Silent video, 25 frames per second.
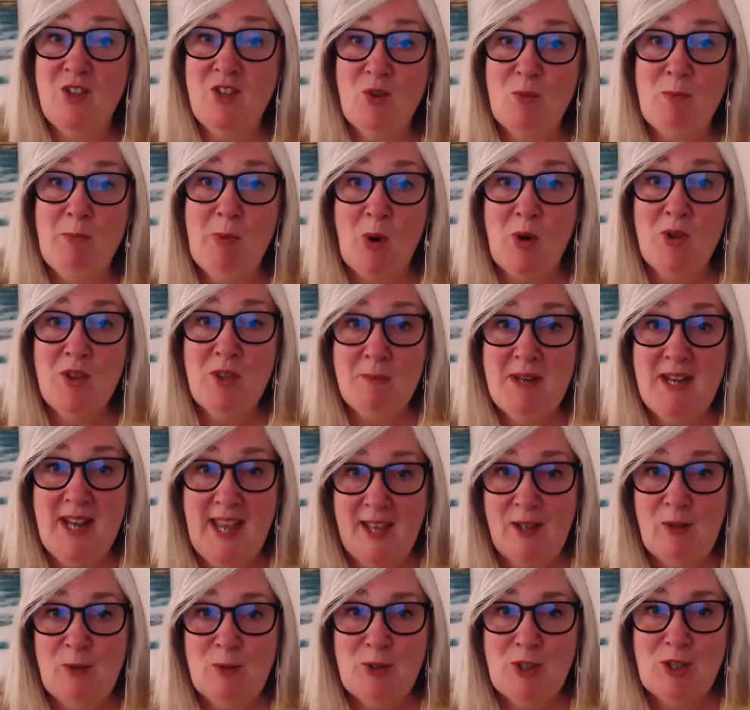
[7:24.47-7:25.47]
bought them and
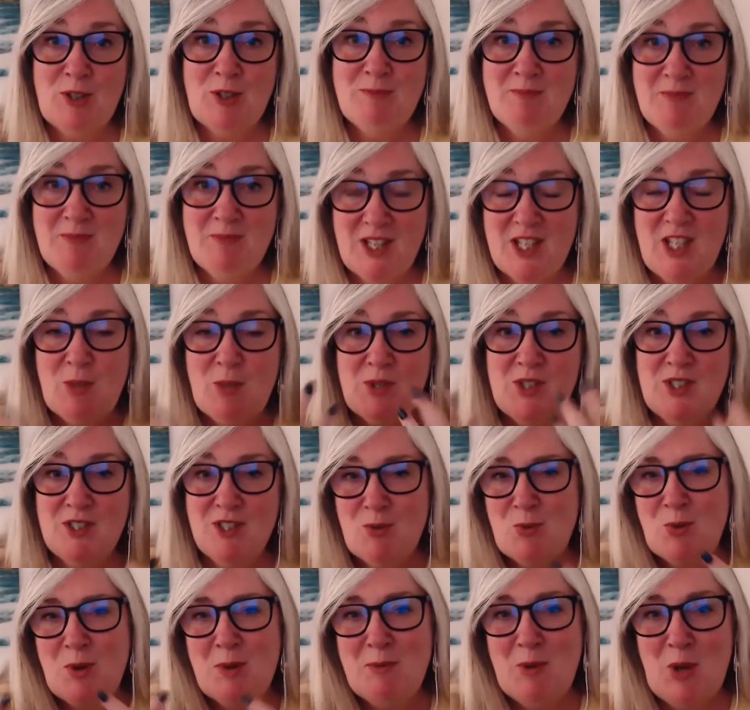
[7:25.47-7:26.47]
held them, that you
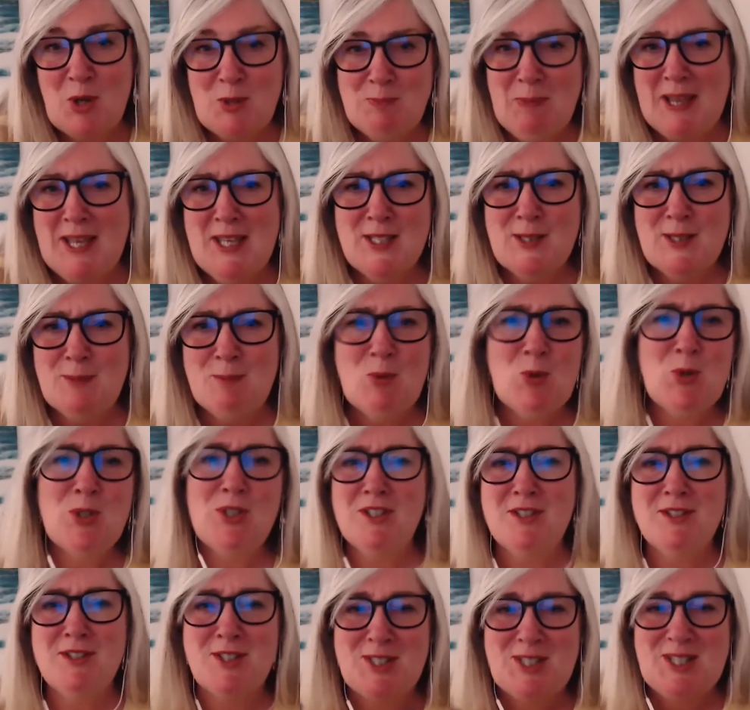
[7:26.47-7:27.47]
would, by
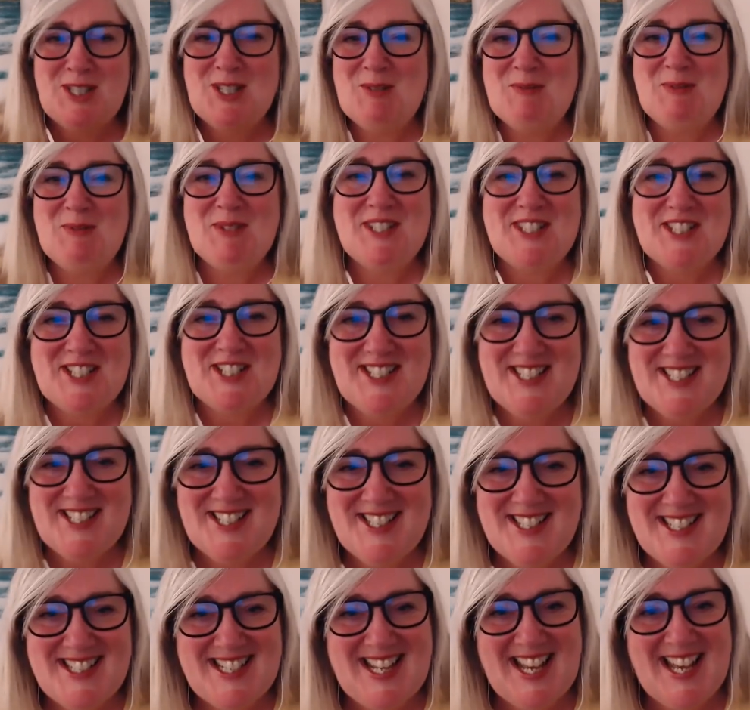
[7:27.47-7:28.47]
osmosis, you would
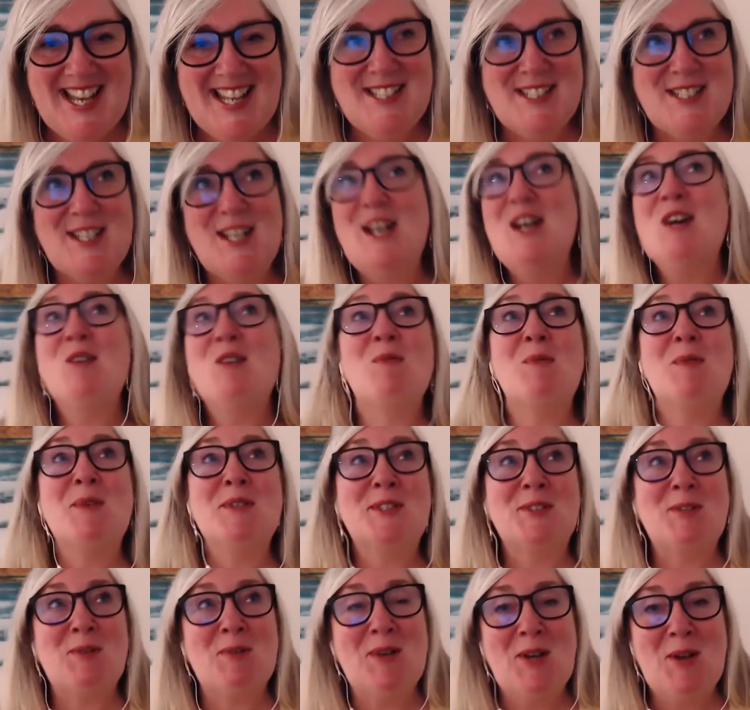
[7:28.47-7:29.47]
understand what's
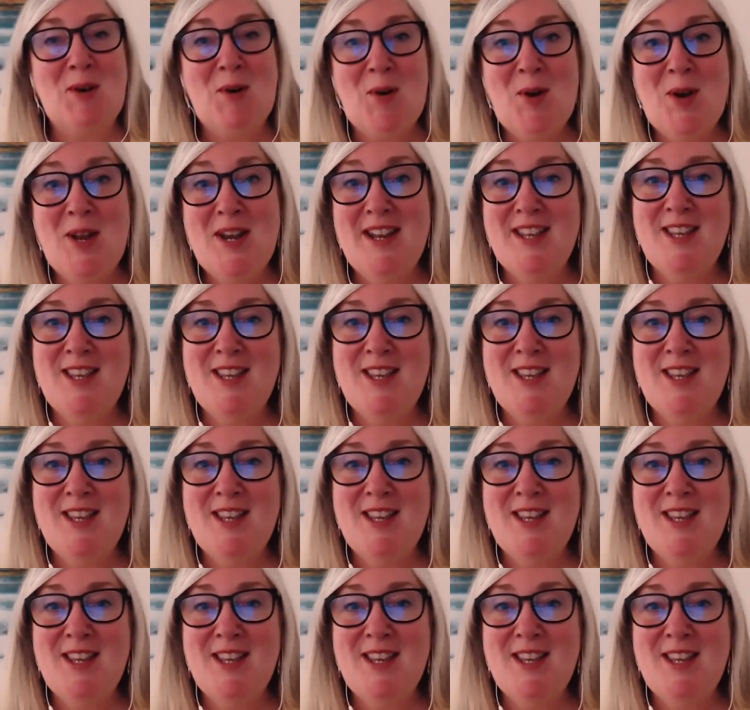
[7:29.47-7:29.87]
going on.